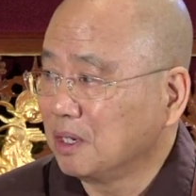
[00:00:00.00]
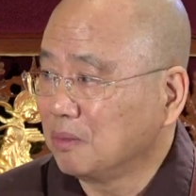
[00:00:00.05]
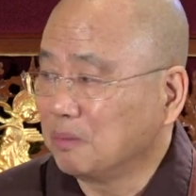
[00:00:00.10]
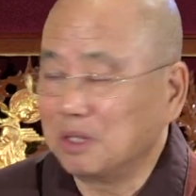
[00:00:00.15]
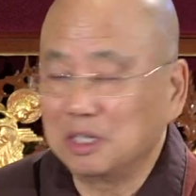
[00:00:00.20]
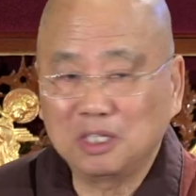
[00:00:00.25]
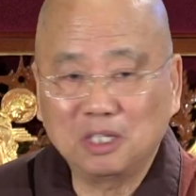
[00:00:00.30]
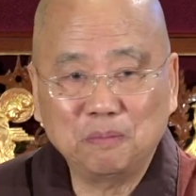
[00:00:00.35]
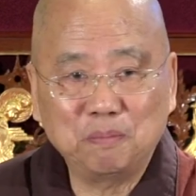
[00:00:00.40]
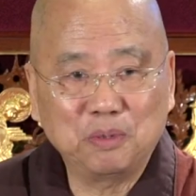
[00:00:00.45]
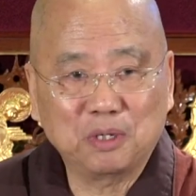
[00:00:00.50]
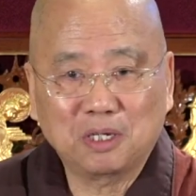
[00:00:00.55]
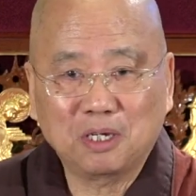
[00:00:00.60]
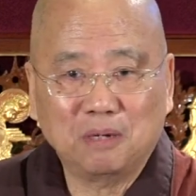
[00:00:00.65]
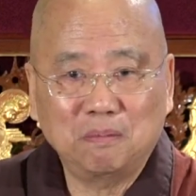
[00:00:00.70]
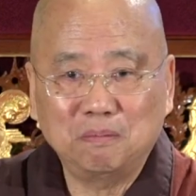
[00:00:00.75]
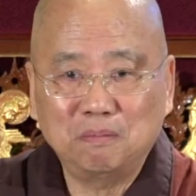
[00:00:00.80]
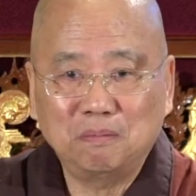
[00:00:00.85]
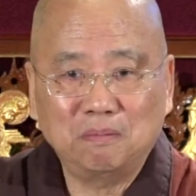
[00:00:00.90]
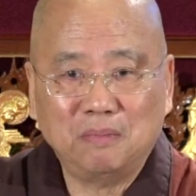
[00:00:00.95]
When they
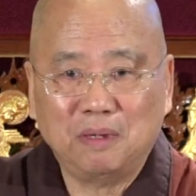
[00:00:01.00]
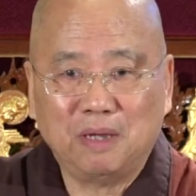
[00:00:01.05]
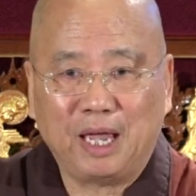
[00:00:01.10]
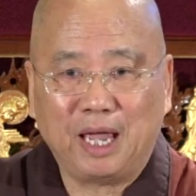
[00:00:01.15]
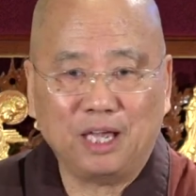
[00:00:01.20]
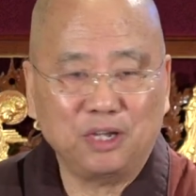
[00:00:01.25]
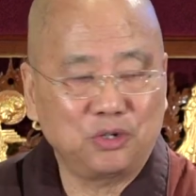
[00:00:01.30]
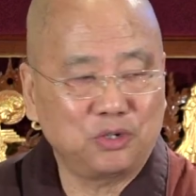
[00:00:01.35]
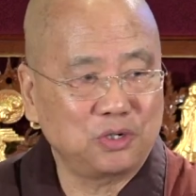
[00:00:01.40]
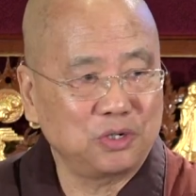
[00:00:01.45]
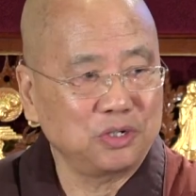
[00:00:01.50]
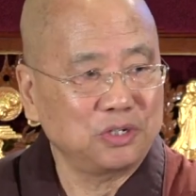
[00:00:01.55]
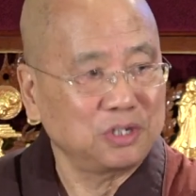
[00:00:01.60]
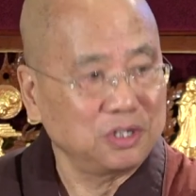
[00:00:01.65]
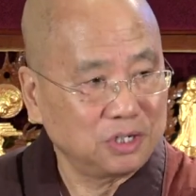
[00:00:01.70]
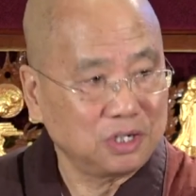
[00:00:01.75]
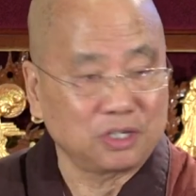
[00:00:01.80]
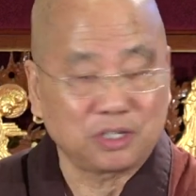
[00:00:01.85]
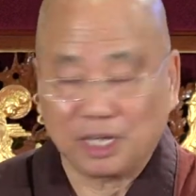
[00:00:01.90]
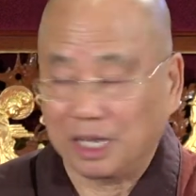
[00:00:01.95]
become anxious,
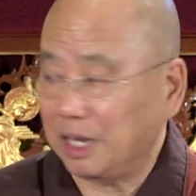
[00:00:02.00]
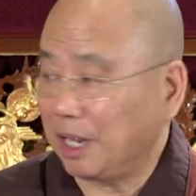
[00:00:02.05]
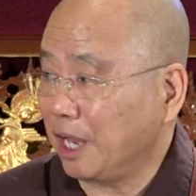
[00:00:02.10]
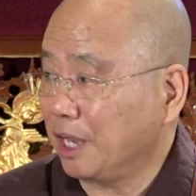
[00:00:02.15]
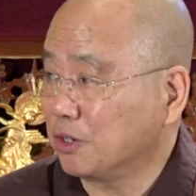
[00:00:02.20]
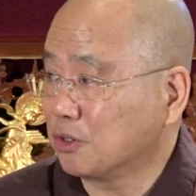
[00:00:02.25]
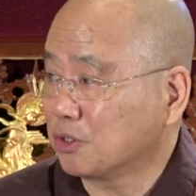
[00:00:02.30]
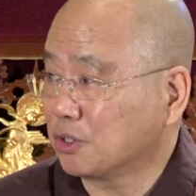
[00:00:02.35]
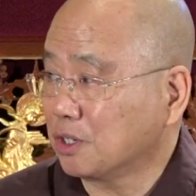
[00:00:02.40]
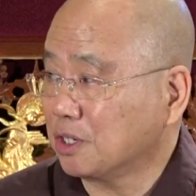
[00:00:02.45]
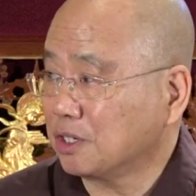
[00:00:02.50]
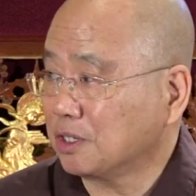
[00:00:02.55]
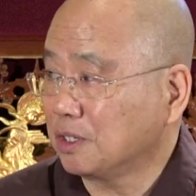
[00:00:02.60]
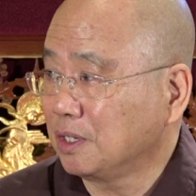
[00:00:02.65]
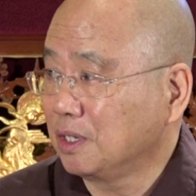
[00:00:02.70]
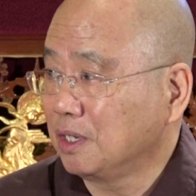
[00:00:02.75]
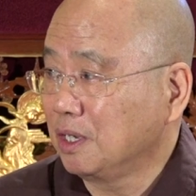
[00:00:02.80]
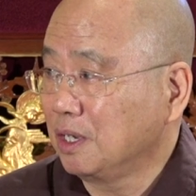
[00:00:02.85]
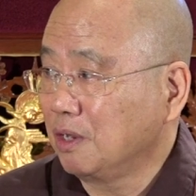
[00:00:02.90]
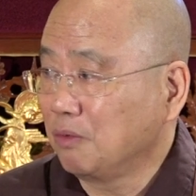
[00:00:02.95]
they just get anxious.
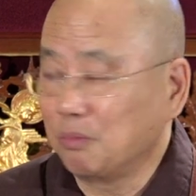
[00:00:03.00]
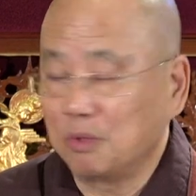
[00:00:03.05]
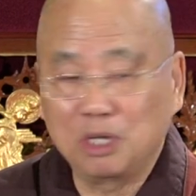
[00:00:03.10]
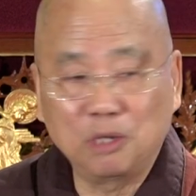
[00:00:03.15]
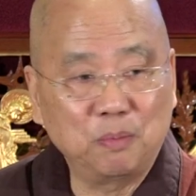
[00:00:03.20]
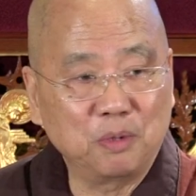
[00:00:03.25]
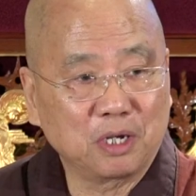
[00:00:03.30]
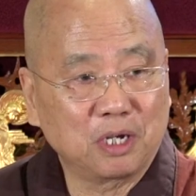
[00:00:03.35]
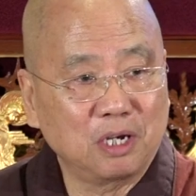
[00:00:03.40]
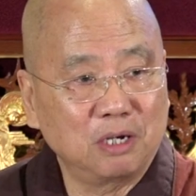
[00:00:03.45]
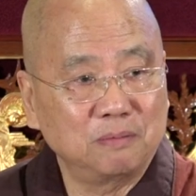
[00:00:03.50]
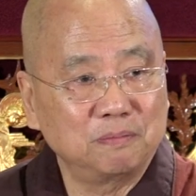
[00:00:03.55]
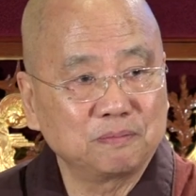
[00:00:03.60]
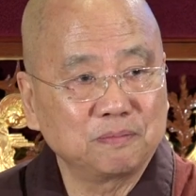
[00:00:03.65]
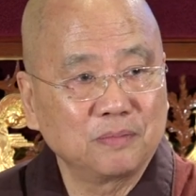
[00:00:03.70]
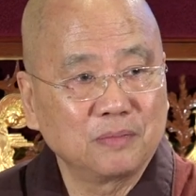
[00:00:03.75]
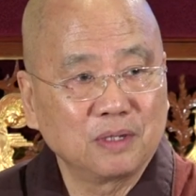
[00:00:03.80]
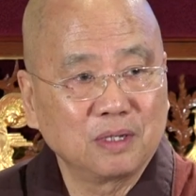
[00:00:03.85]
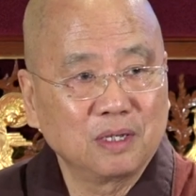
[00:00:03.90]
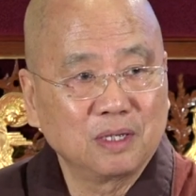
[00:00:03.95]
When
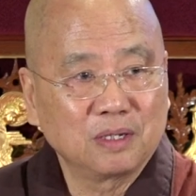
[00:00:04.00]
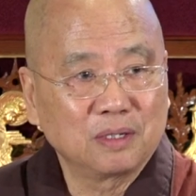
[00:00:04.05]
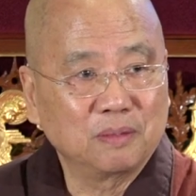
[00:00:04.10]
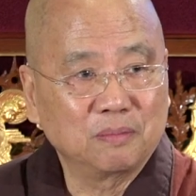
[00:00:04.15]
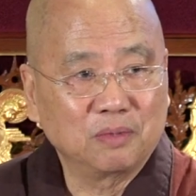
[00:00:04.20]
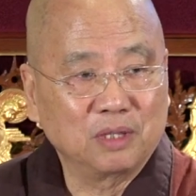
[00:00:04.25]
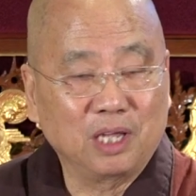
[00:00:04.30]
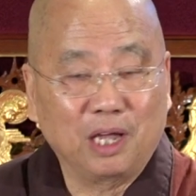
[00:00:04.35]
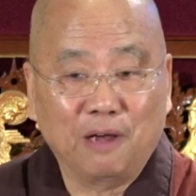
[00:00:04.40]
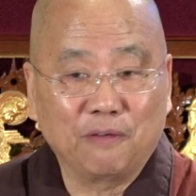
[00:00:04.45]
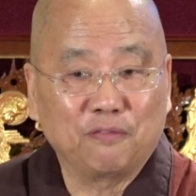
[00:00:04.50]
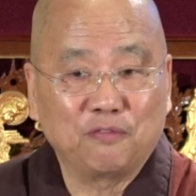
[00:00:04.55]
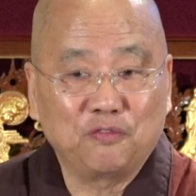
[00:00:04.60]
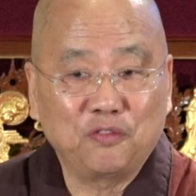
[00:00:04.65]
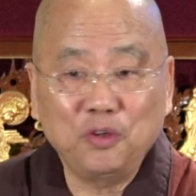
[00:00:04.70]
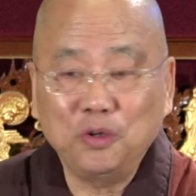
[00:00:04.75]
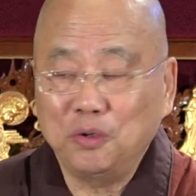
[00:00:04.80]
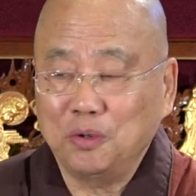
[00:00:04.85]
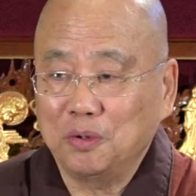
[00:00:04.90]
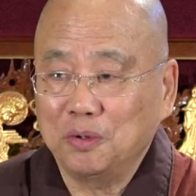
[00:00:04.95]
they have
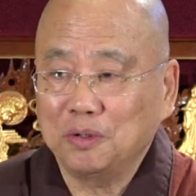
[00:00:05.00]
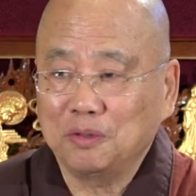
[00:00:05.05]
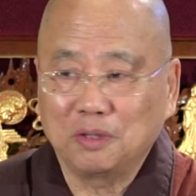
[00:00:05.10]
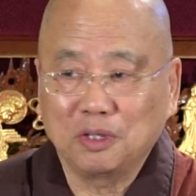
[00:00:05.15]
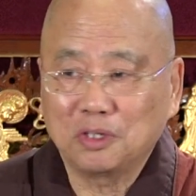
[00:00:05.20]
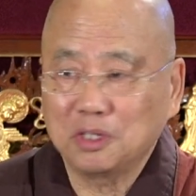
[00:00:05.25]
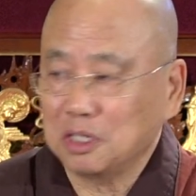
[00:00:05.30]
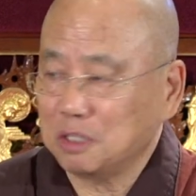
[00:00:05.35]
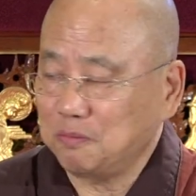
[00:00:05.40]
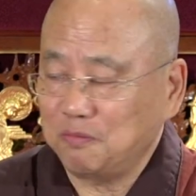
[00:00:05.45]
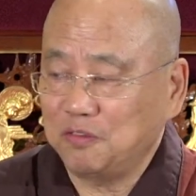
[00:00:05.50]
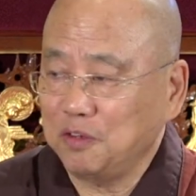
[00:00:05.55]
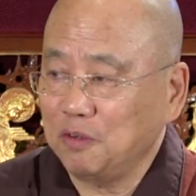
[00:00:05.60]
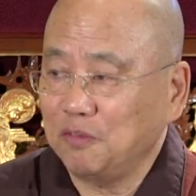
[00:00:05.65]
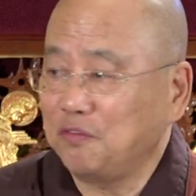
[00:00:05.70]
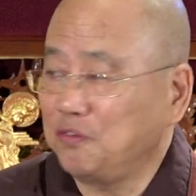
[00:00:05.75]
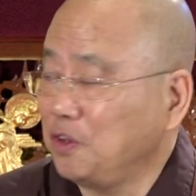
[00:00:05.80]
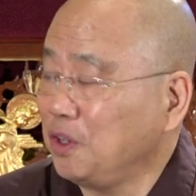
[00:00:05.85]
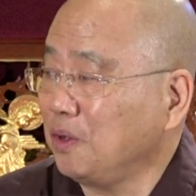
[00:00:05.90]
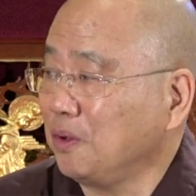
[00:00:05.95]
fear, they just feel
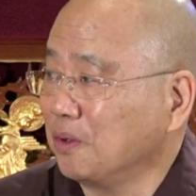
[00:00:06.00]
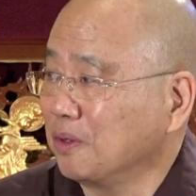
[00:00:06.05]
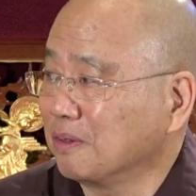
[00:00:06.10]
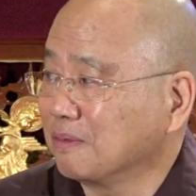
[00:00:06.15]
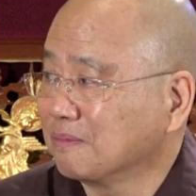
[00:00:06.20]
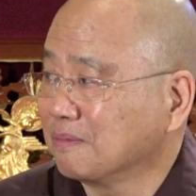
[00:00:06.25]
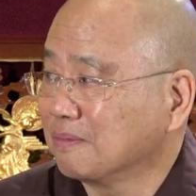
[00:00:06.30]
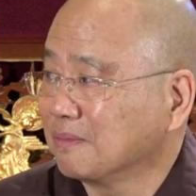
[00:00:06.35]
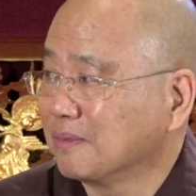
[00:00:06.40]
fear.